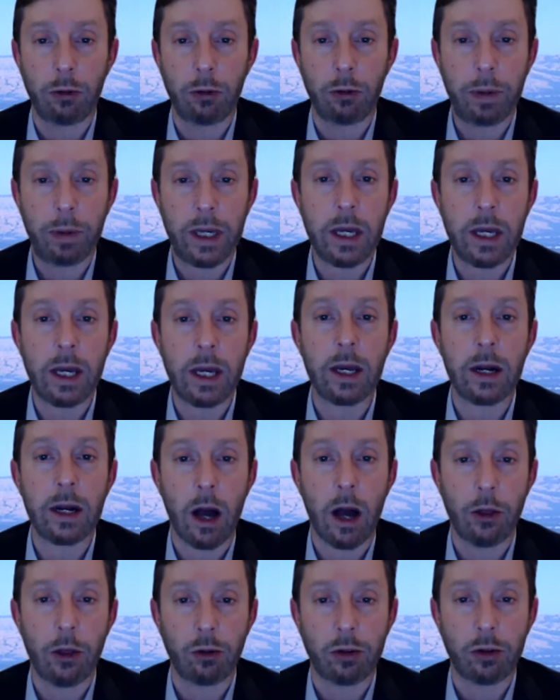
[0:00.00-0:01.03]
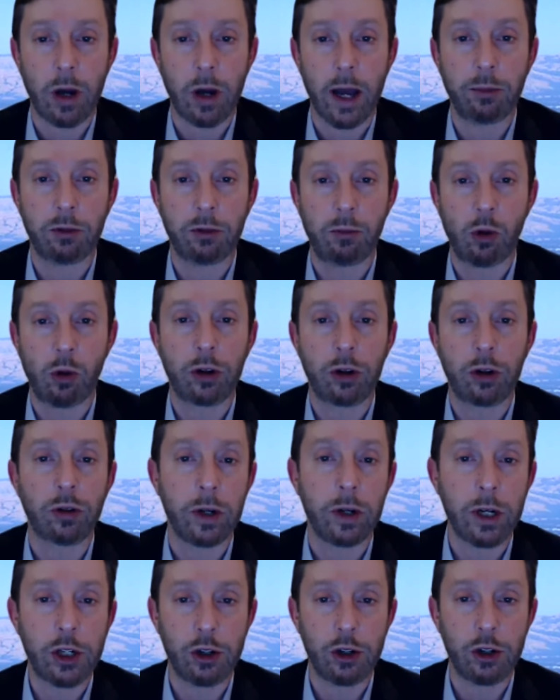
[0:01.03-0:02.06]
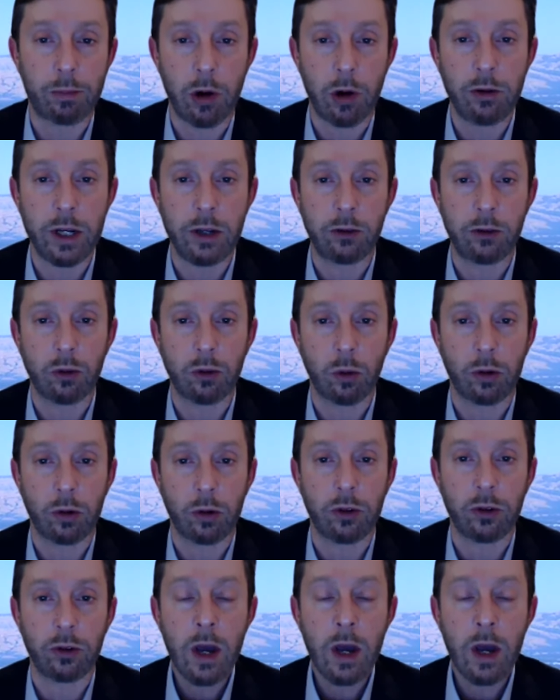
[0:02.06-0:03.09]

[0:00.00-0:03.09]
pea and other types of more traditional protein sources.